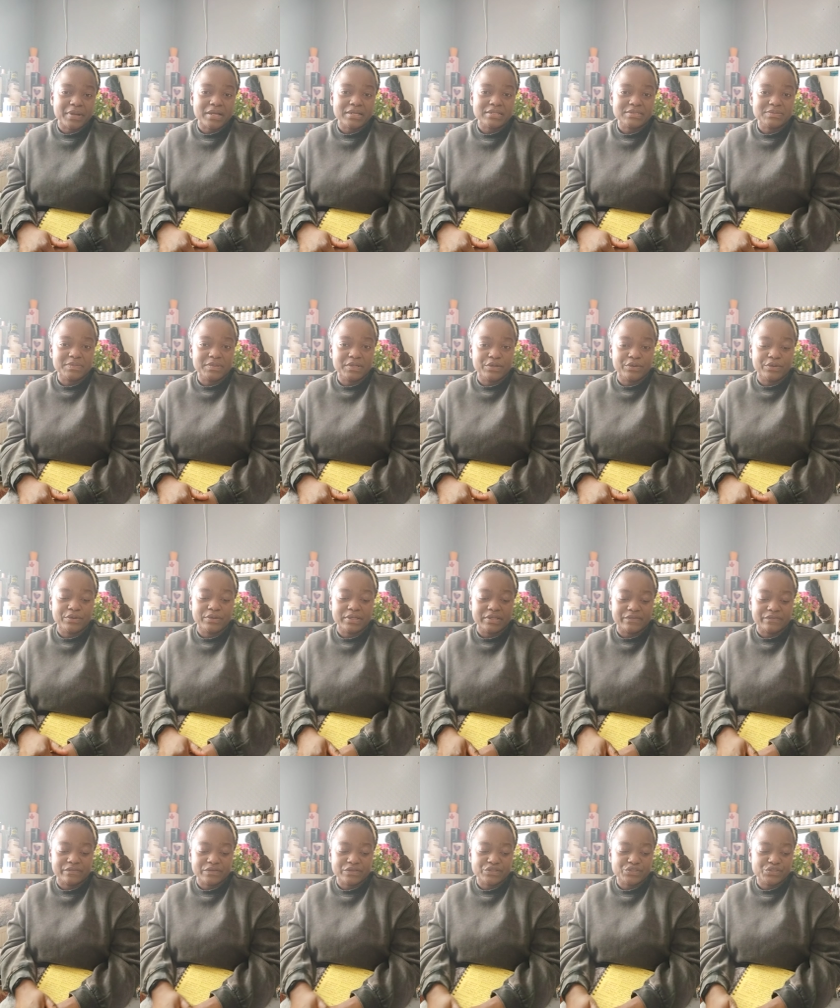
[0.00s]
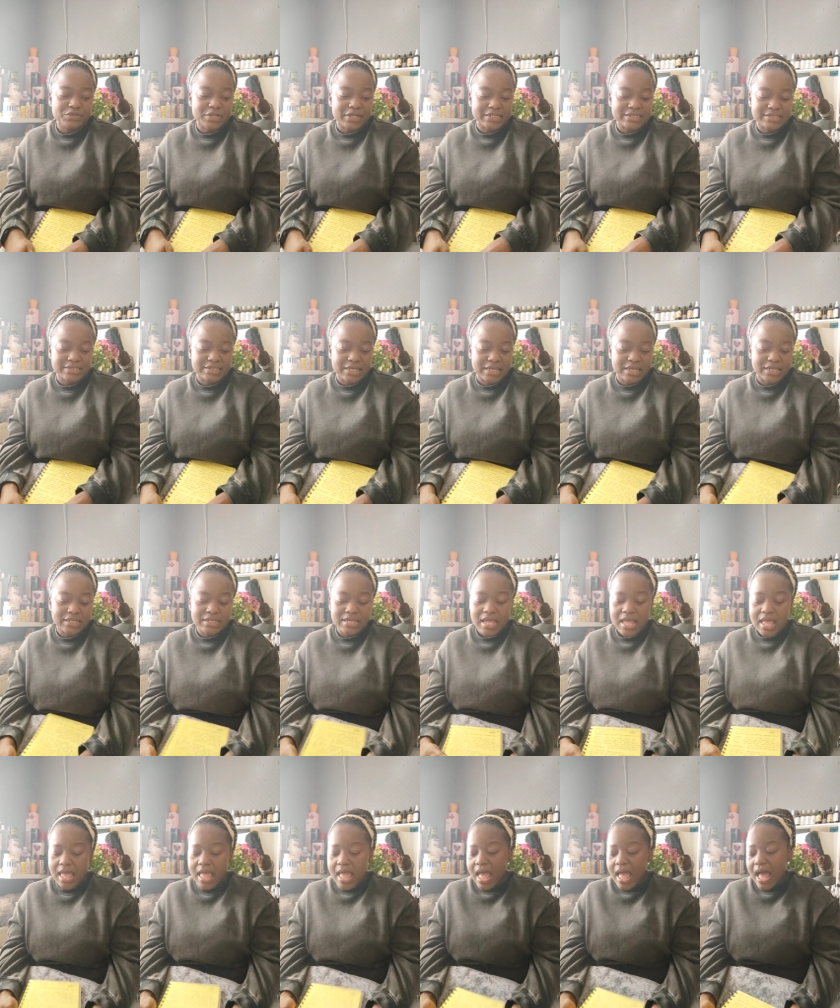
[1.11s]
box below if you're interested.
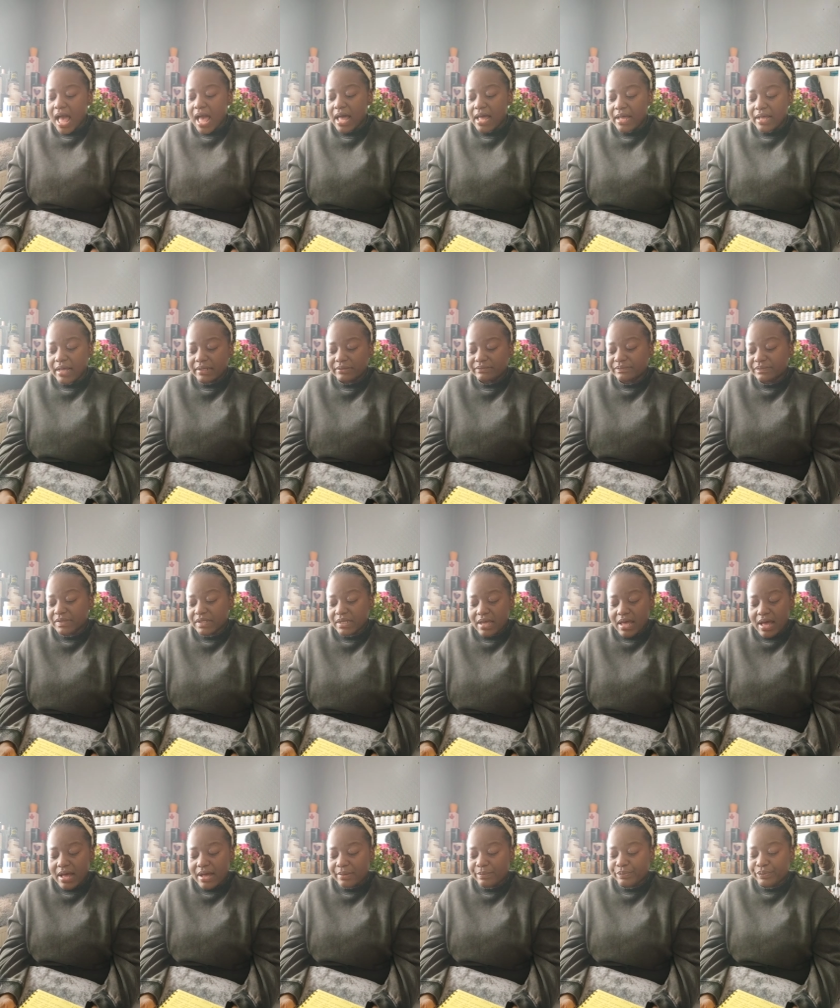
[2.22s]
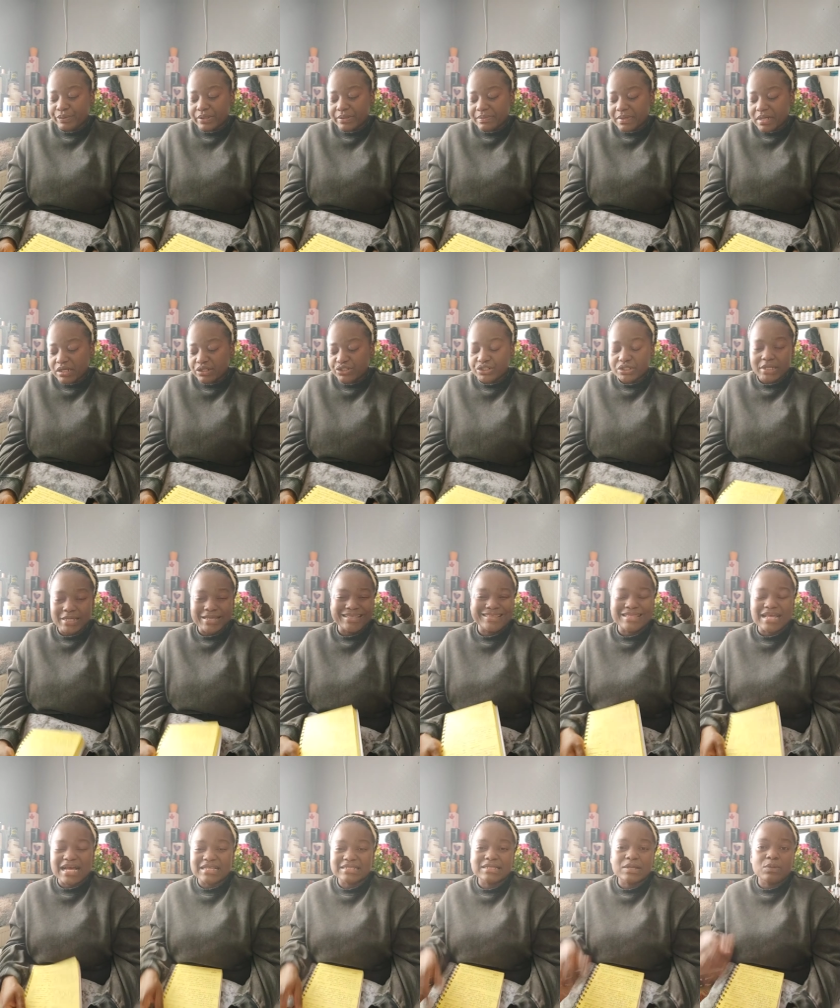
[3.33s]
And yeah, pretty much he
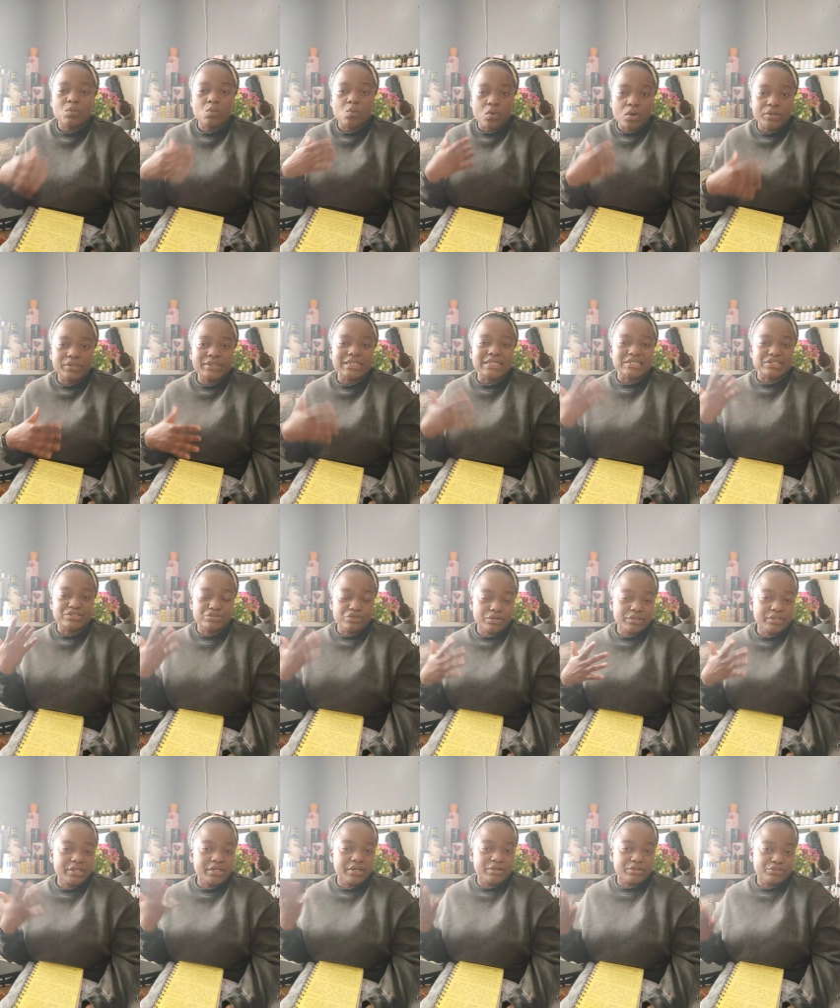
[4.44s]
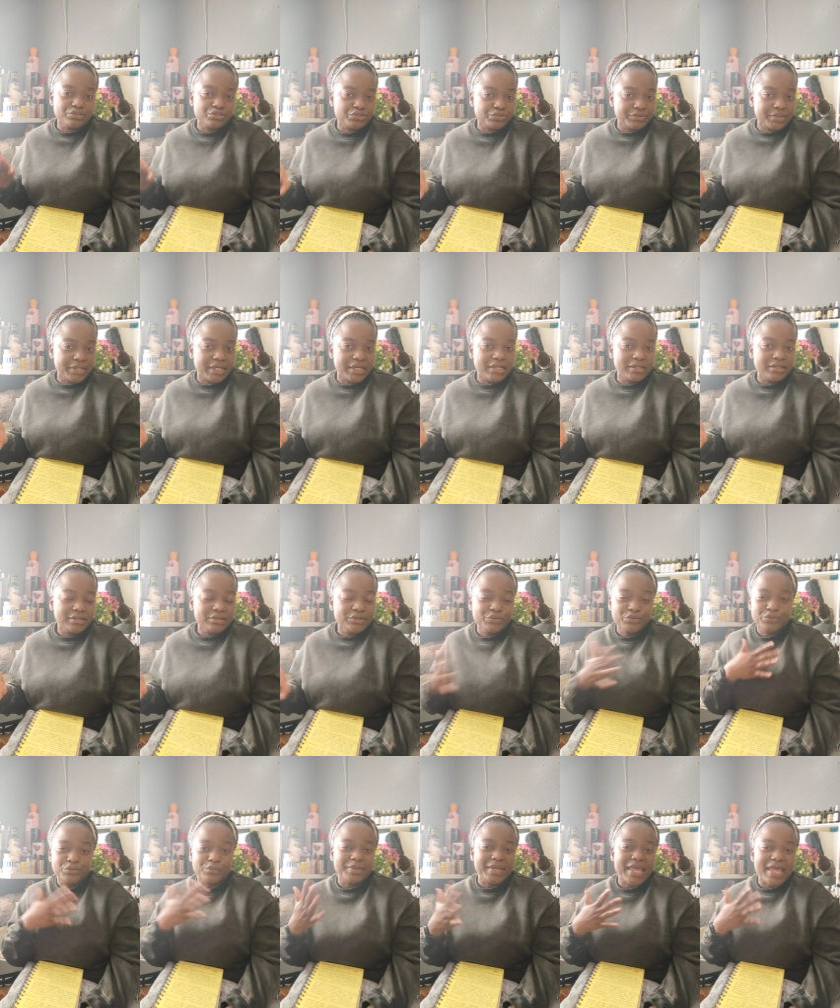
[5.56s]
doesn't want his dirty laundry
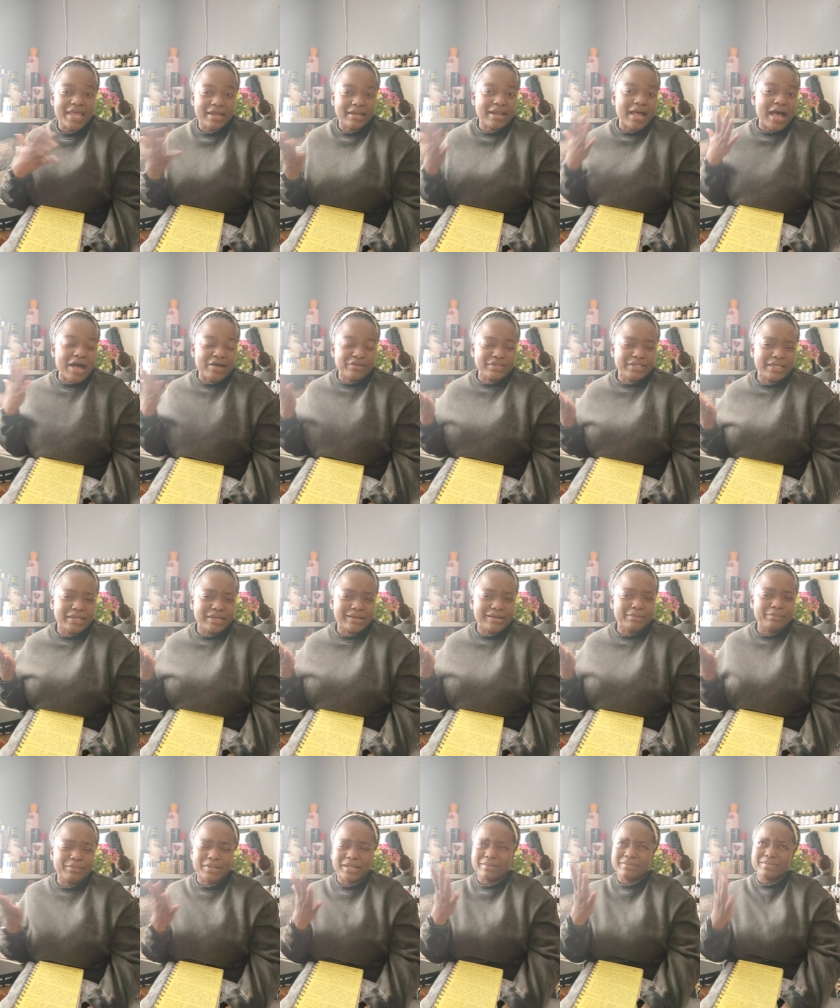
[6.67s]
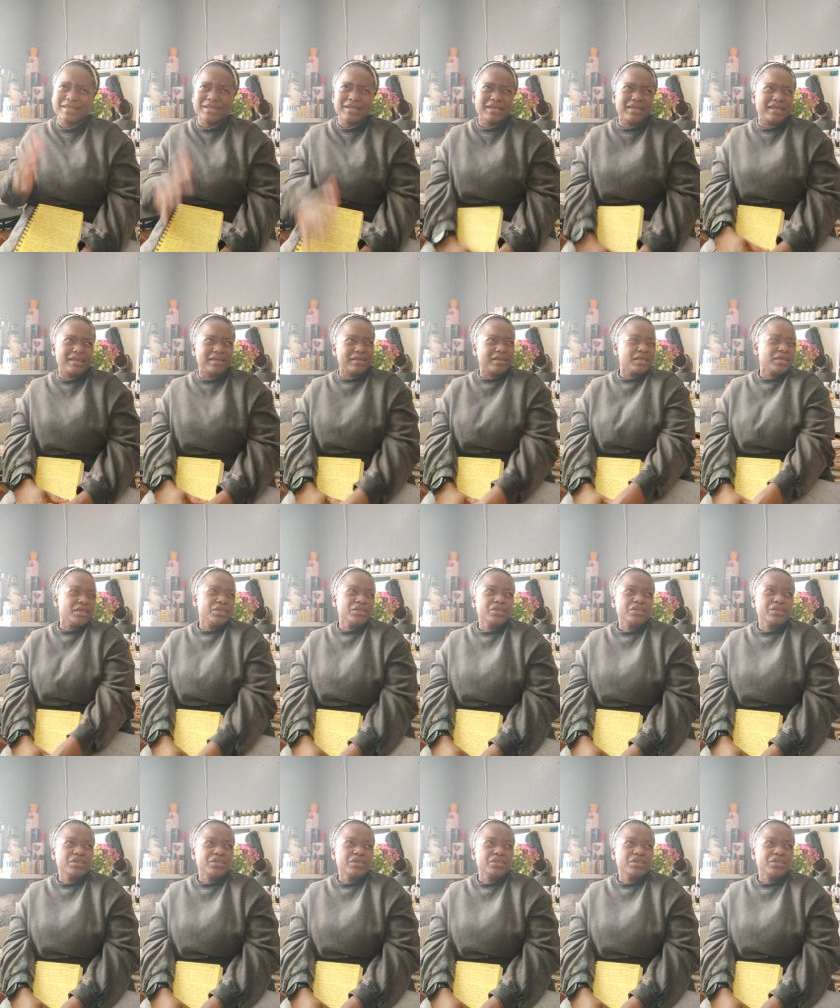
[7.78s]
to be aired out there. But I'm thinking